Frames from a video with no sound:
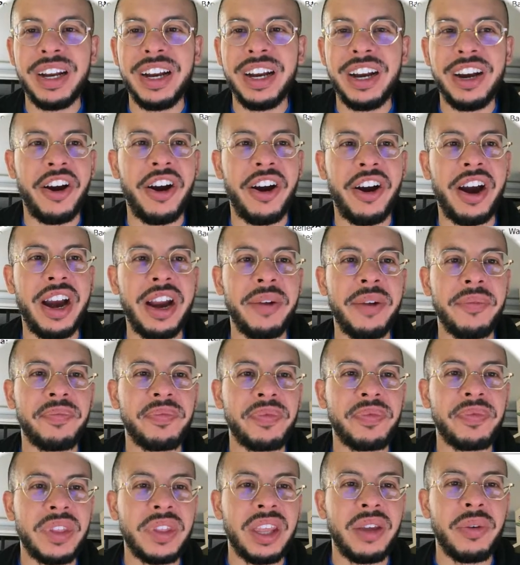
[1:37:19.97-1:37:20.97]
All right,
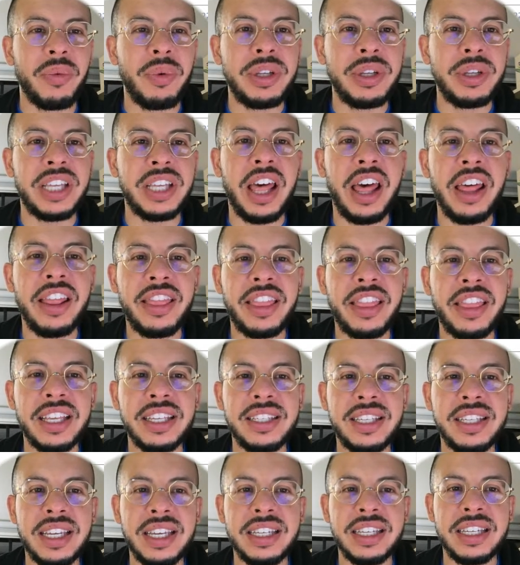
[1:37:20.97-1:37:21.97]
we said this
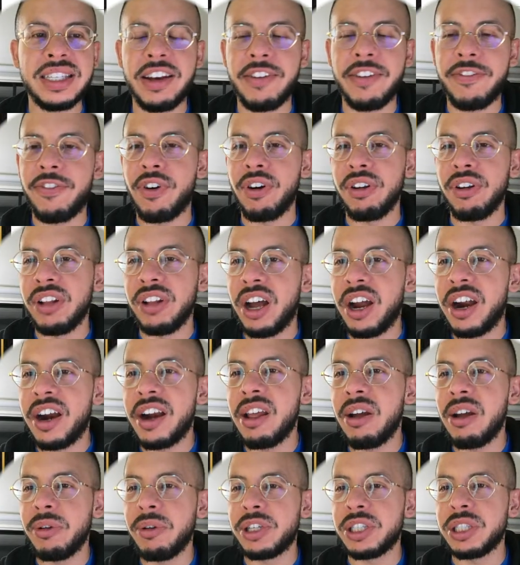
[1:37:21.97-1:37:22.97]
is in Fort Lauderdale,
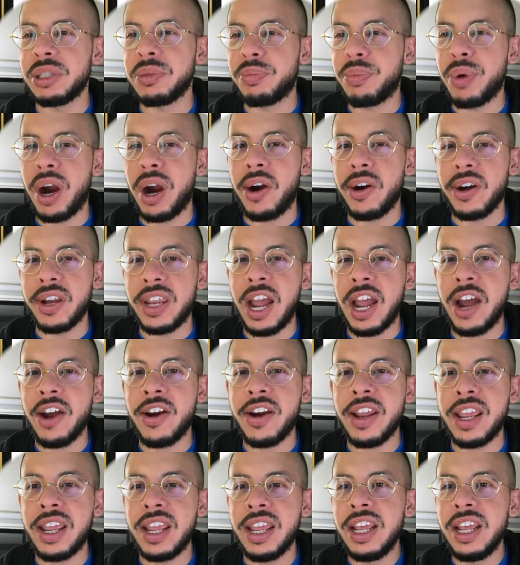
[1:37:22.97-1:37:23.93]
which is Broward County.